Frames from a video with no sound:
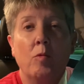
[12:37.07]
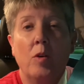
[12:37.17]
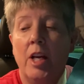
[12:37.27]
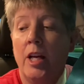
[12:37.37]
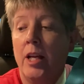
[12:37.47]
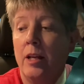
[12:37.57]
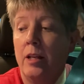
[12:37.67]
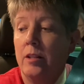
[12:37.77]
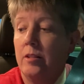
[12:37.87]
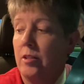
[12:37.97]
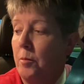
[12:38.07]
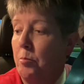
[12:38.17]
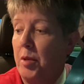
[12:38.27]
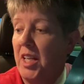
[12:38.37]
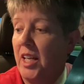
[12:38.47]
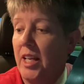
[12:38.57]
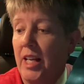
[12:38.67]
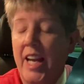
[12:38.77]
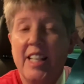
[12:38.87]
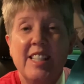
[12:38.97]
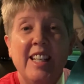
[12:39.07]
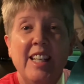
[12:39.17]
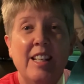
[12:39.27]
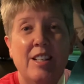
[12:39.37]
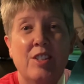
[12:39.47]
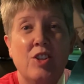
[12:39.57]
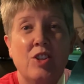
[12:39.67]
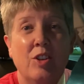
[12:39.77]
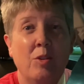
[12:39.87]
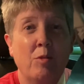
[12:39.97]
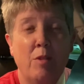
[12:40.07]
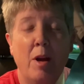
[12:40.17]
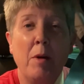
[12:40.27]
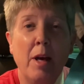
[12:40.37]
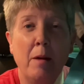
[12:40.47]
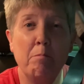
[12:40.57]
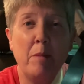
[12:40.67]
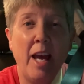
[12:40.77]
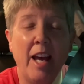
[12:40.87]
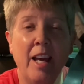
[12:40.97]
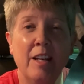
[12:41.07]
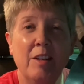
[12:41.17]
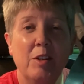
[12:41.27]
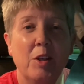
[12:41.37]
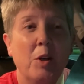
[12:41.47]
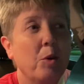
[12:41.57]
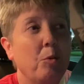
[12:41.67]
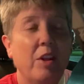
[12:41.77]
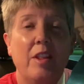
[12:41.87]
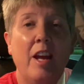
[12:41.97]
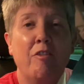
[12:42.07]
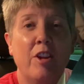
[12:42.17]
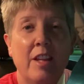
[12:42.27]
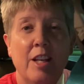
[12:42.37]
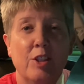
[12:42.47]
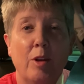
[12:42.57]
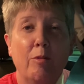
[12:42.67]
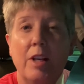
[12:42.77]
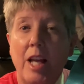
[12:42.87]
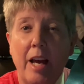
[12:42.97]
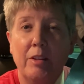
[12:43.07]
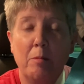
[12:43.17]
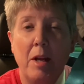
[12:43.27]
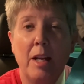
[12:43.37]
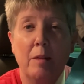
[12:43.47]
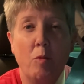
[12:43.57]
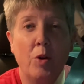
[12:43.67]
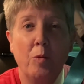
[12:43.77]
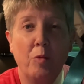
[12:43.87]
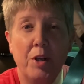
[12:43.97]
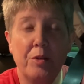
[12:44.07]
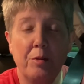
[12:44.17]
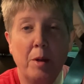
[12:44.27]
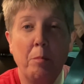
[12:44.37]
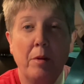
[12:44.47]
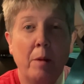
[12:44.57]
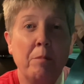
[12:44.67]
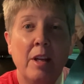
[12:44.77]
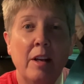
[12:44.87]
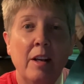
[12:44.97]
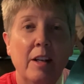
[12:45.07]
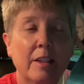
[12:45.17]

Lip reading: the big 18-inch Grubhub bag with everything, so I wouldn't have to make more than 1 trip up there.